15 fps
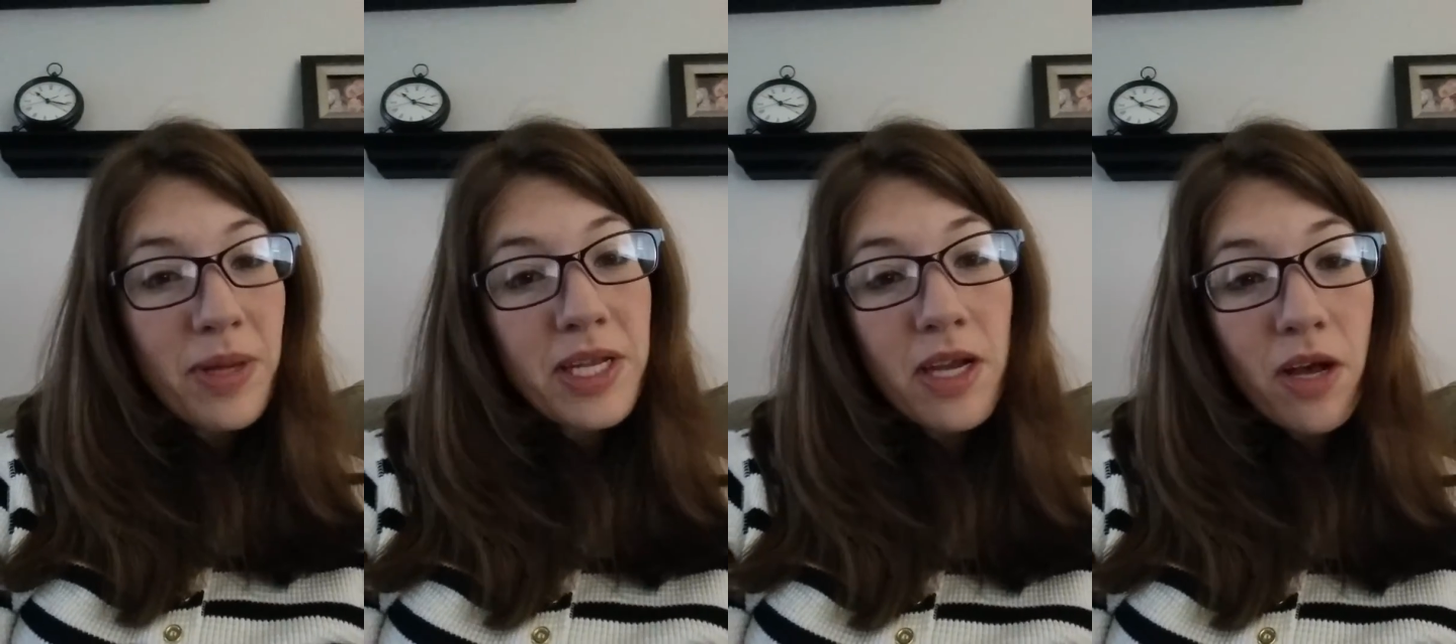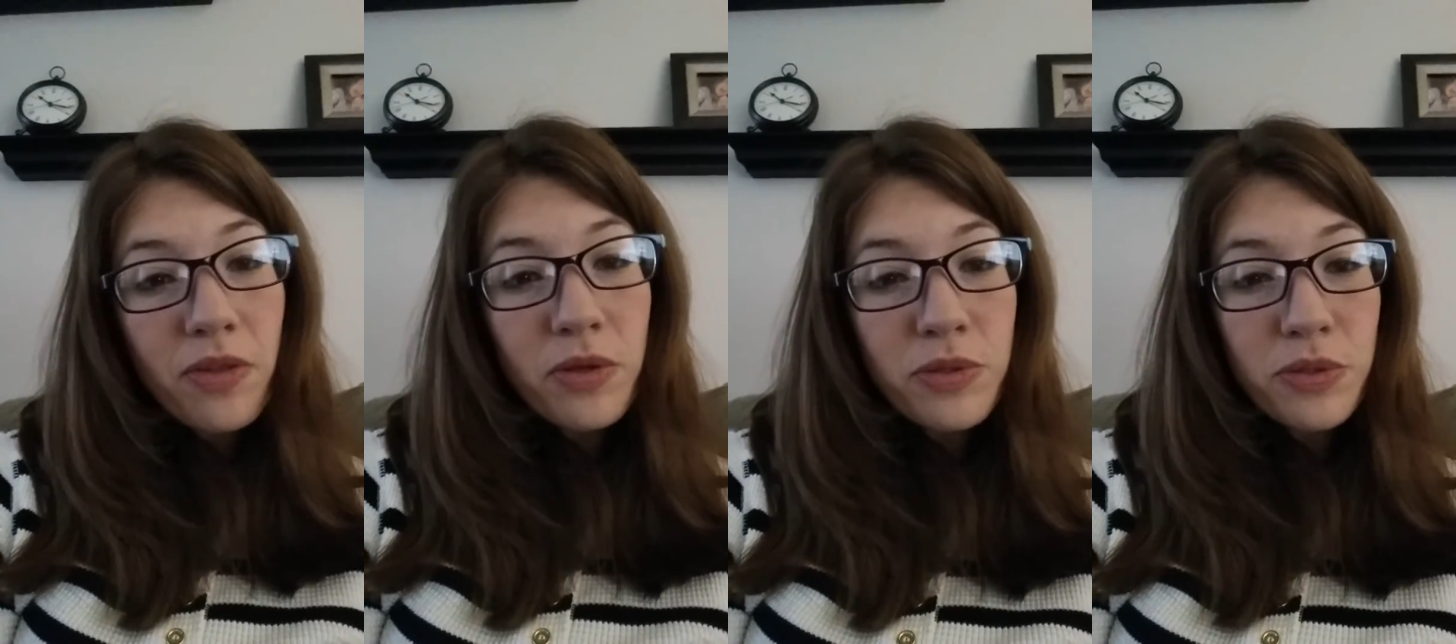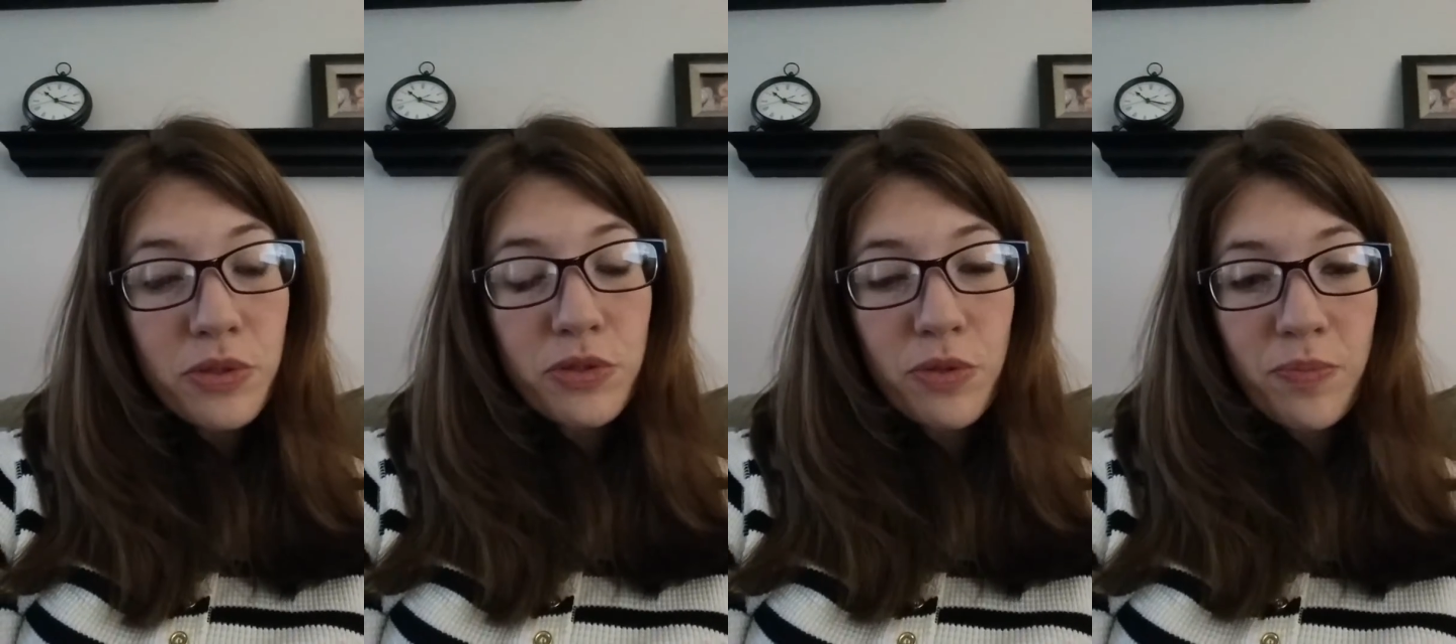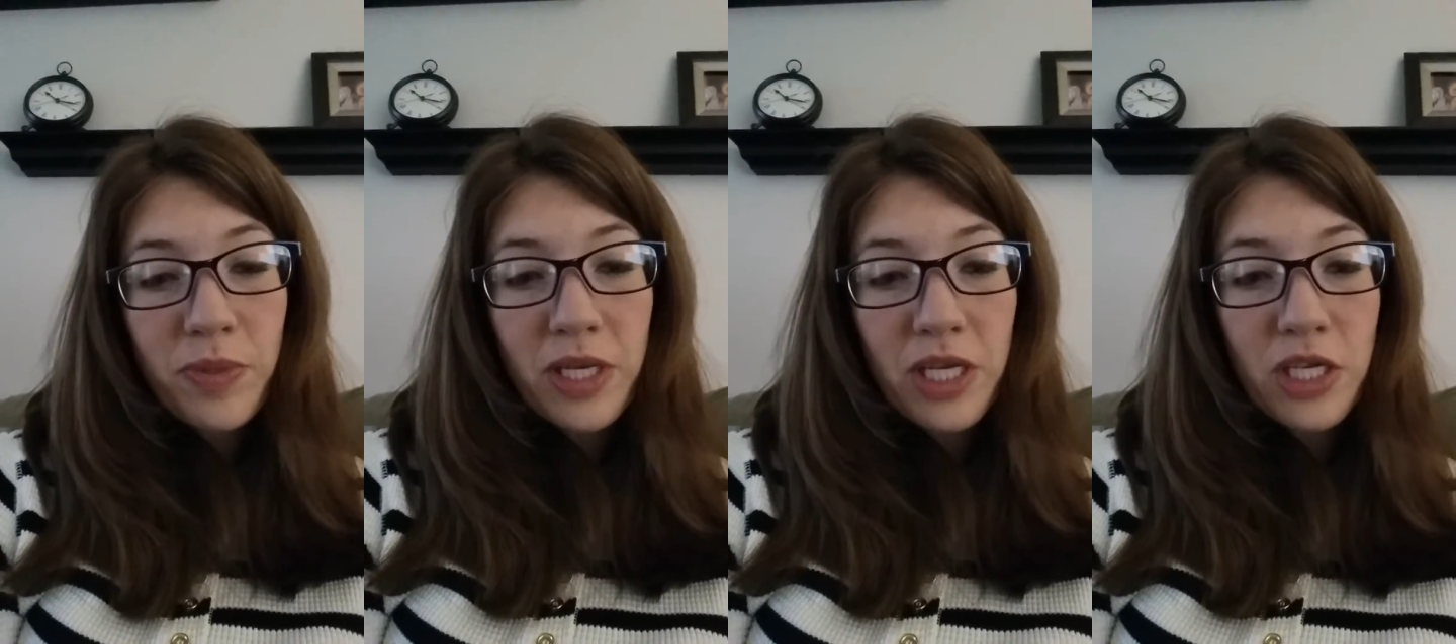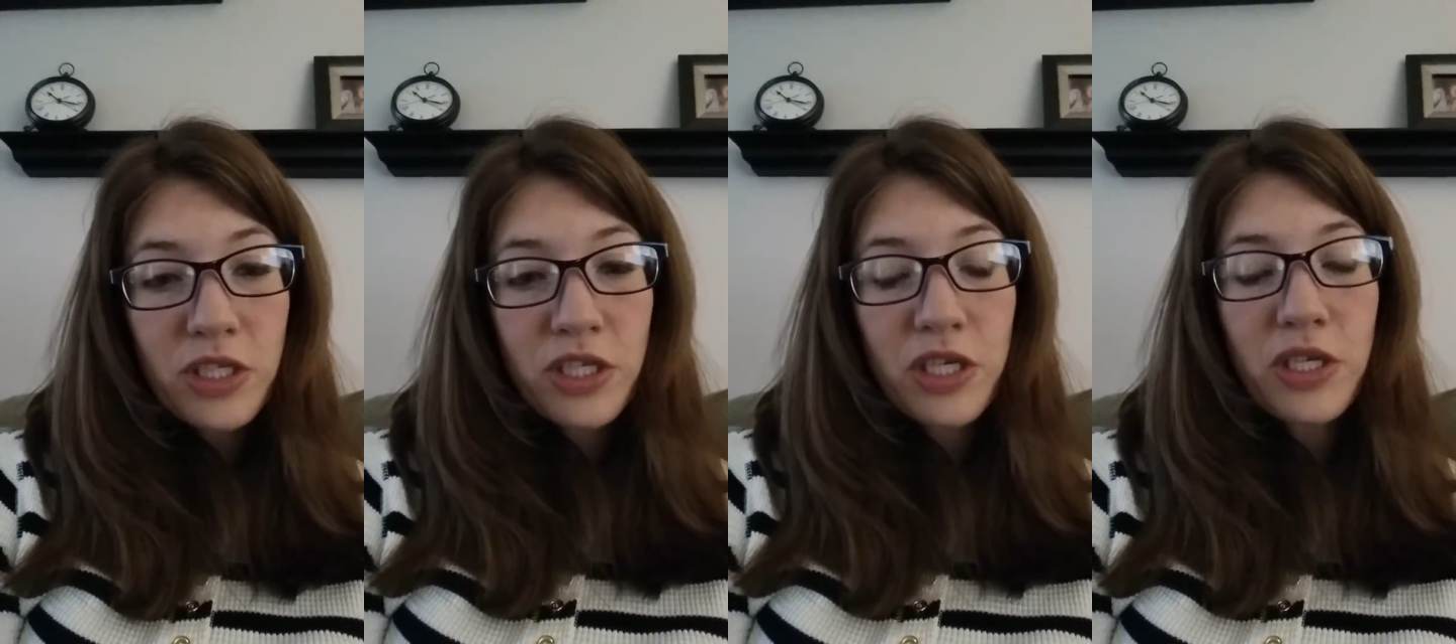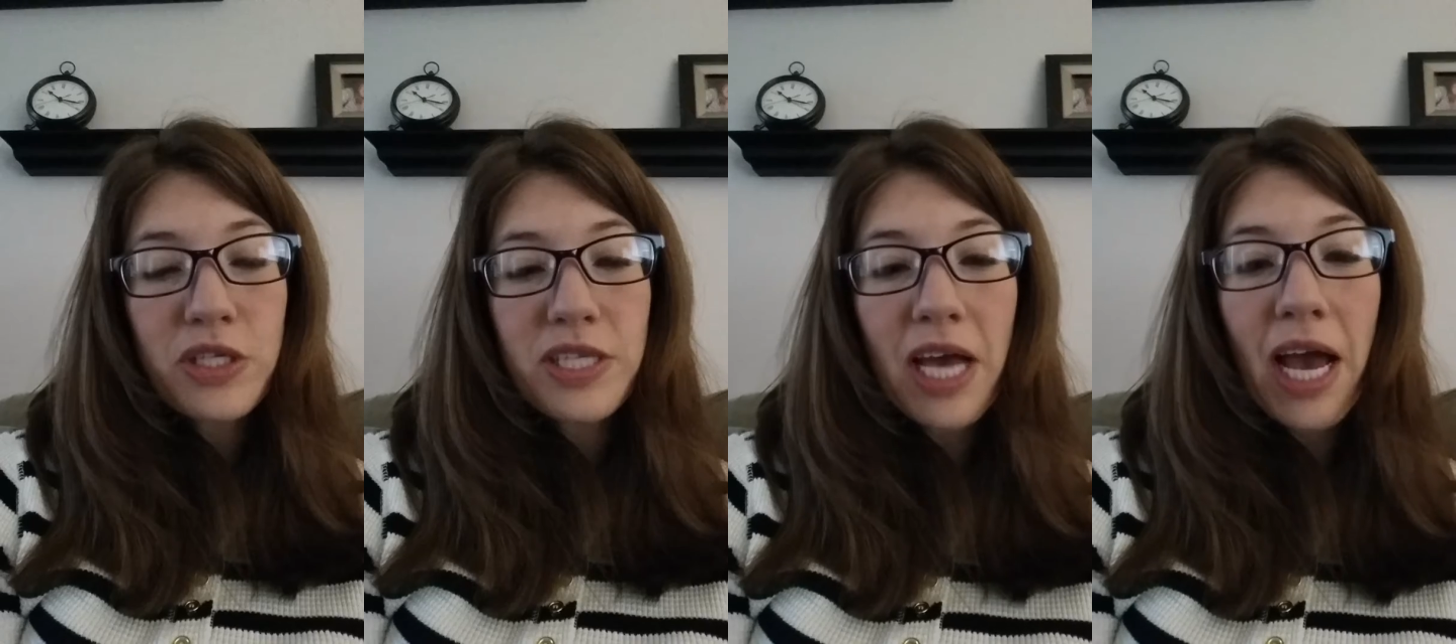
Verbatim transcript: and other social media channels